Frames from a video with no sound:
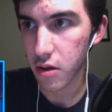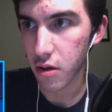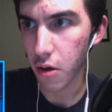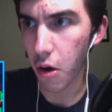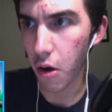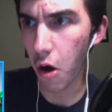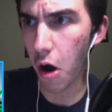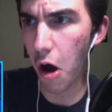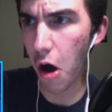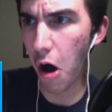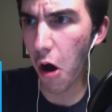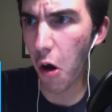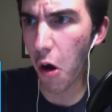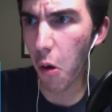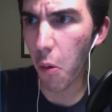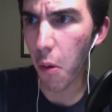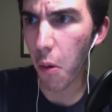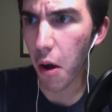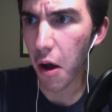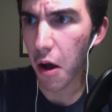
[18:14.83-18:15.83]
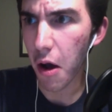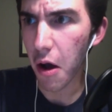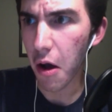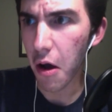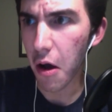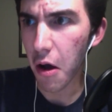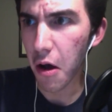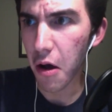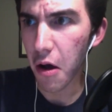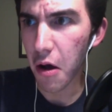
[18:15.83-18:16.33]
Oh!
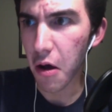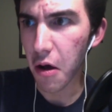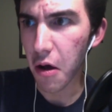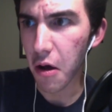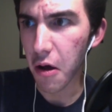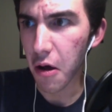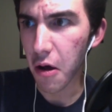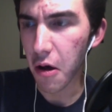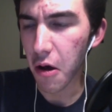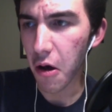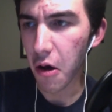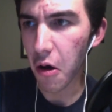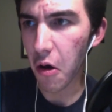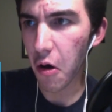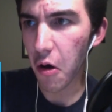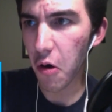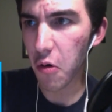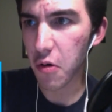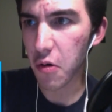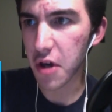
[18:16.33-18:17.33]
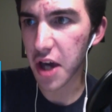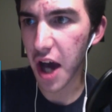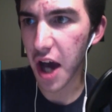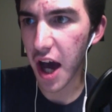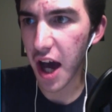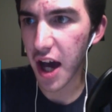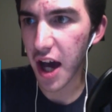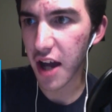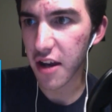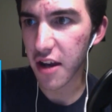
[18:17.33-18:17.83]
Uh, oh God!